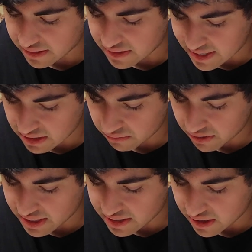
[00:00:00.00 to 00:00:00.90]
"As it
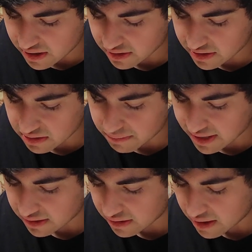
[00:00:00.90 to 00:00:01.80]
rains, I hardly
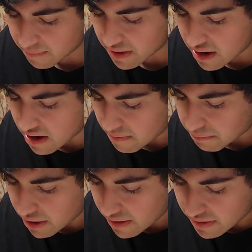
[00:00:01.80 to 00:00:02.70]
expect them,
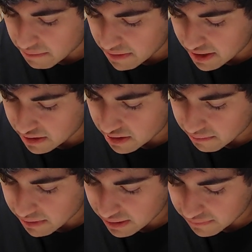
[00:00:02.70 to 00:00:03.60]
but they may come,
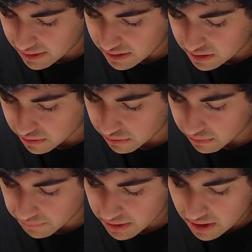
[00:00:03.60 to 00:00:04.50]
and if they do,
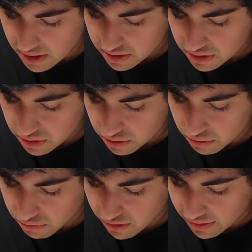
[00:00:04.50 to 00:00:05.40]
you
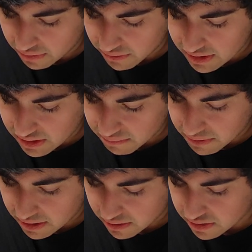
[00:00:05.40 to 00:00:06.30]
run the risk of
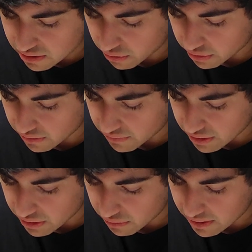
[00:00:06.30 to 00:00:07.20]
being scolded for no
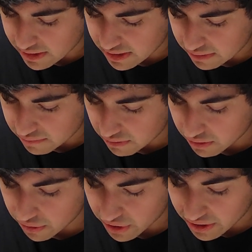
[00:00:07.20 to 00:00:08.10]
reason, or no
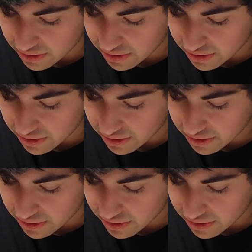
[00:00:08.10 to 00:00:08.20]
good."